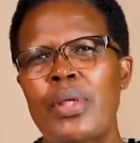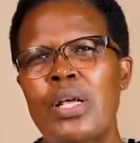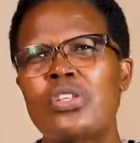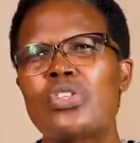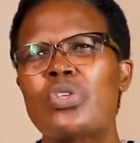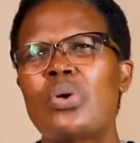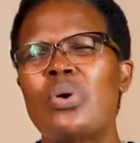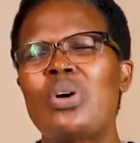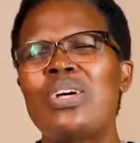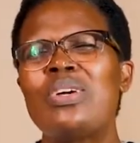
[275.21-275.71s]

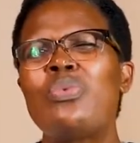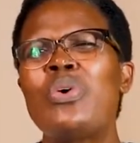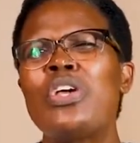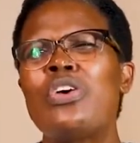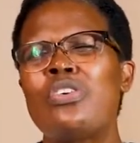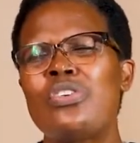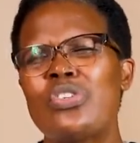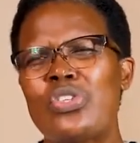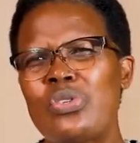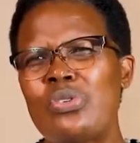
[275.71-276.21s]
So we
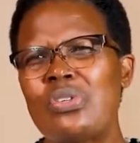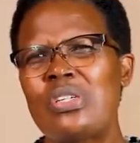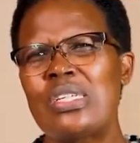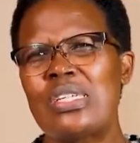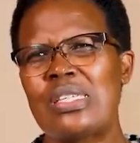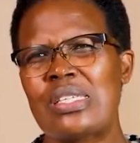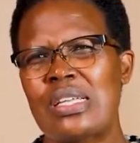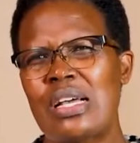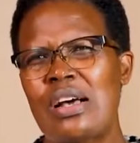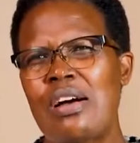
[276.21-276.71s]
also
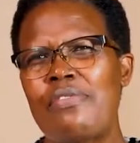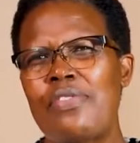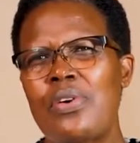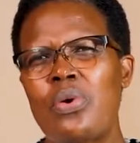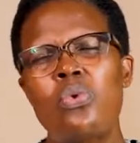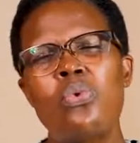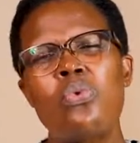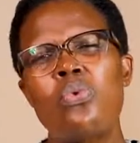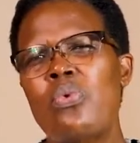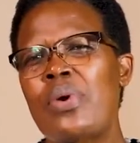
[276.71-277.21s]
discover
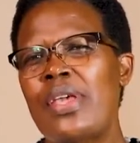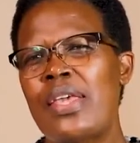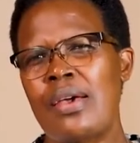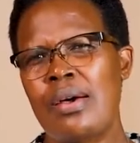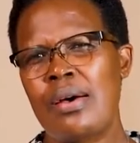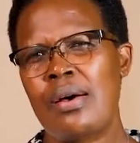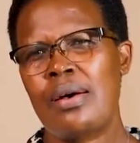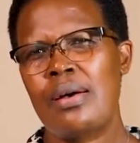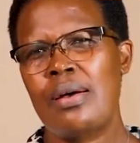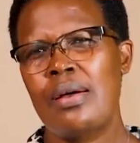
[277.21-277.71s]
who we
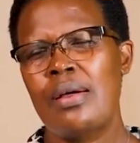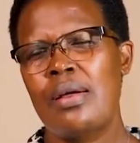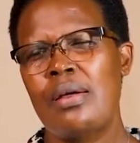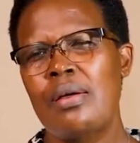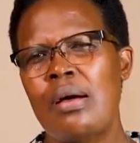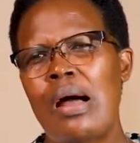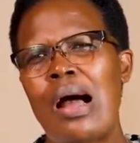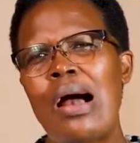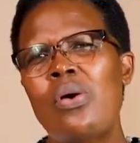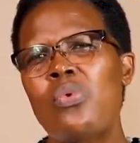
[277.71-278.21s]
are,
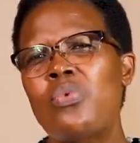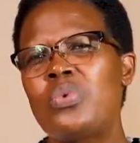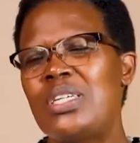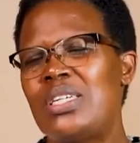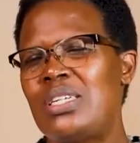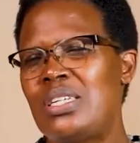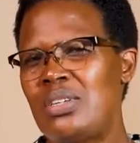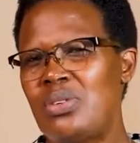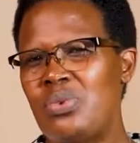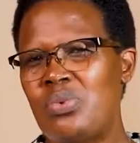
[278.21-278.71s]
how we
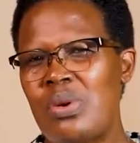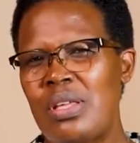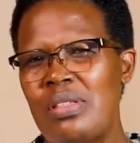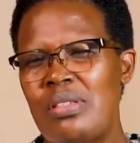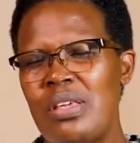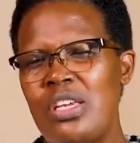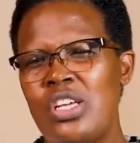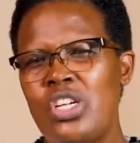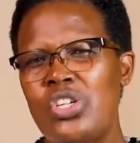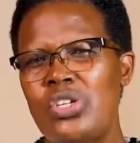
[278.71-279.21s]
deal with
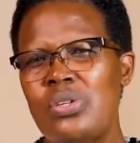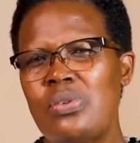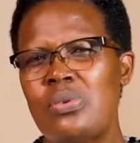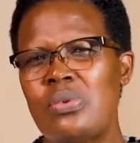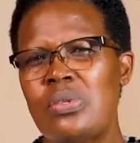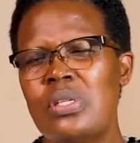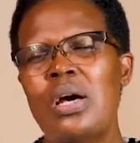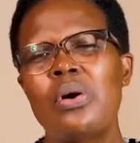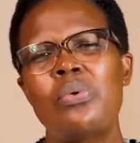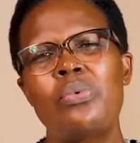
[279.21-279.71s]

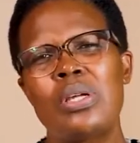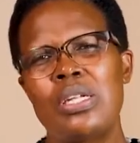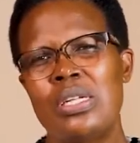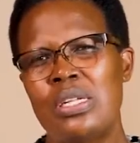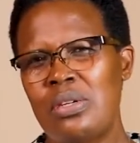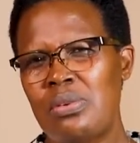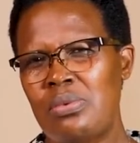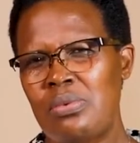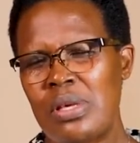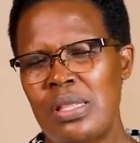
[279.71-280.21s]
issues, how we
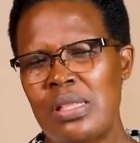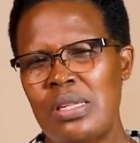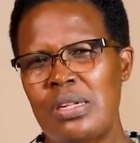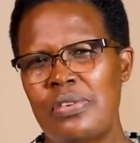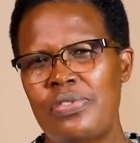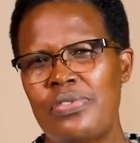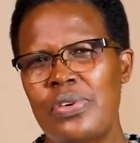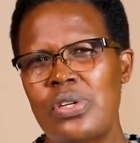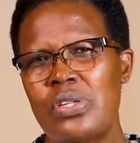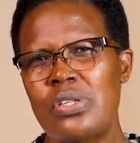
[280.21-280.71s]
deal with
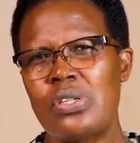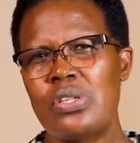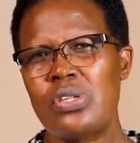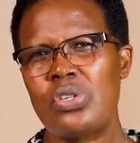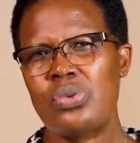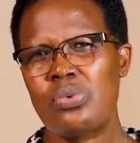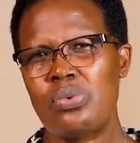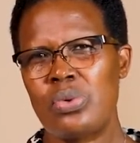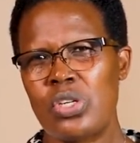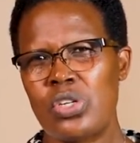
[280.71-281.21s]
different
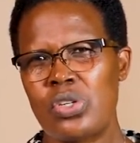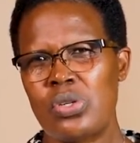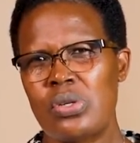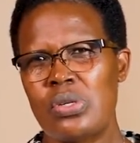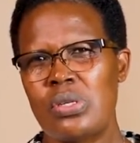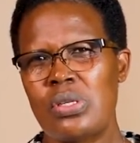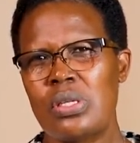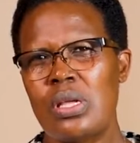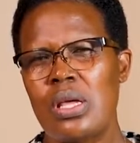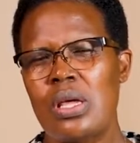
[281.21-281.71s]

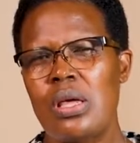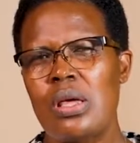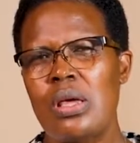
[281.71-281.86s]
situations.